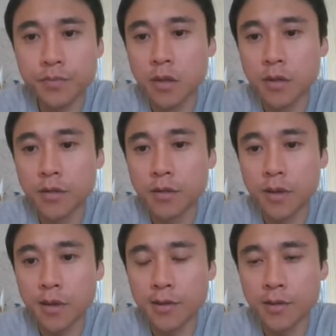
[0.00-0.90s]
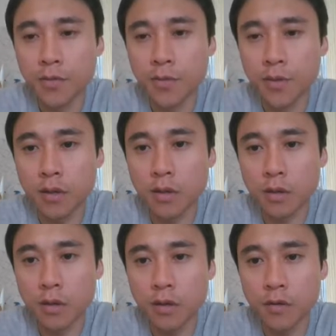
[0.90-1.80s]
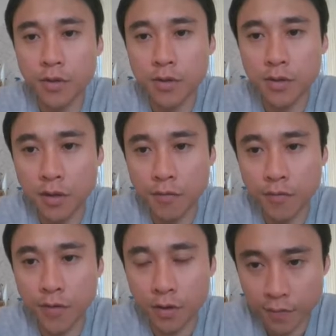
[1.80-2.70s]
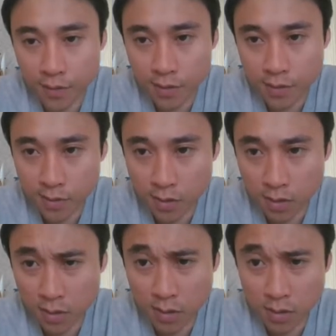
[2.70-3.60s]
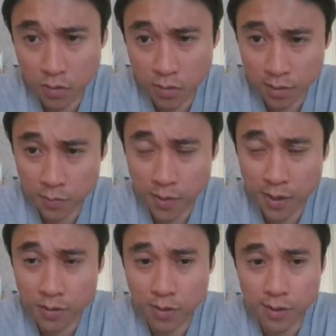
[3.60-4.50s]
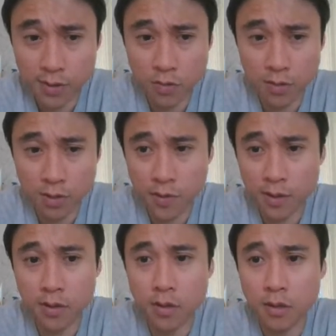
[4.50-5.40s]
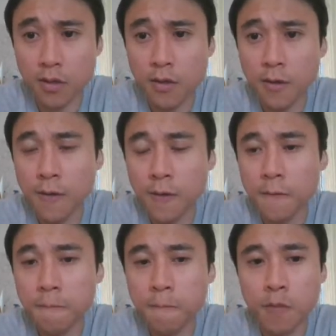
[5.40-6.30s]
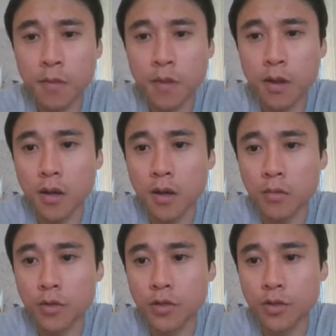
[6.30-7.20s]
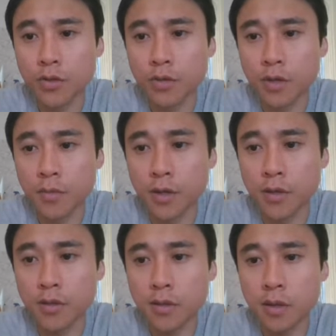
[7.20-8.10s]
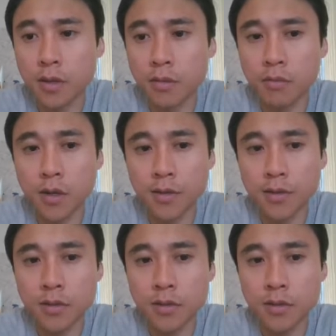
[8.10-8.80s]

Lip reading: The hands we are kind of most likely afraid of is hands like king queen of spades or ace queen of spades here, which do dominate us.